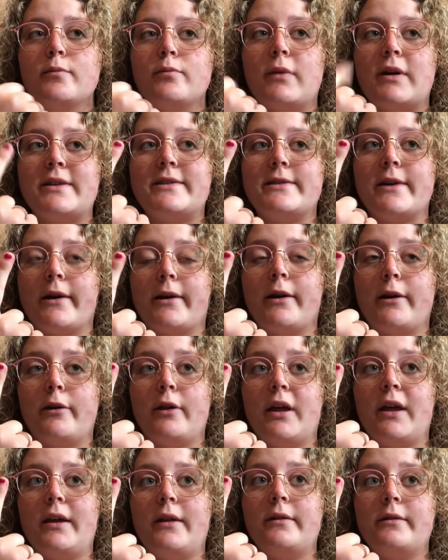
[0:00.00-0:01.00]
my
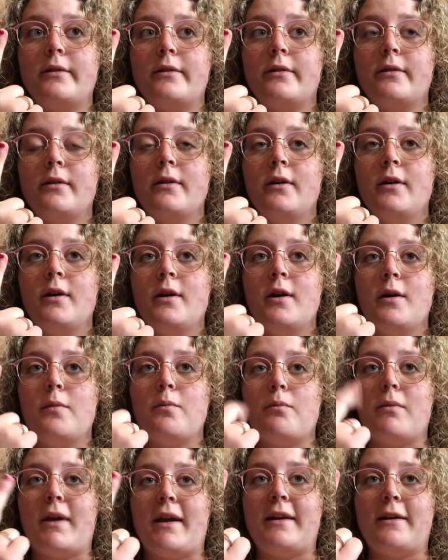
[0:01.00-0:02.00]
succulents,
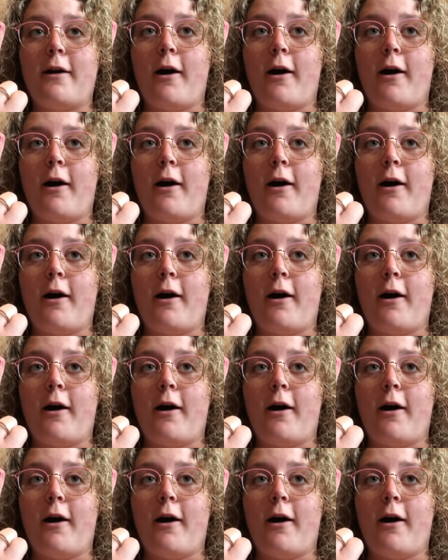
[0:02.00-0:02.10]
made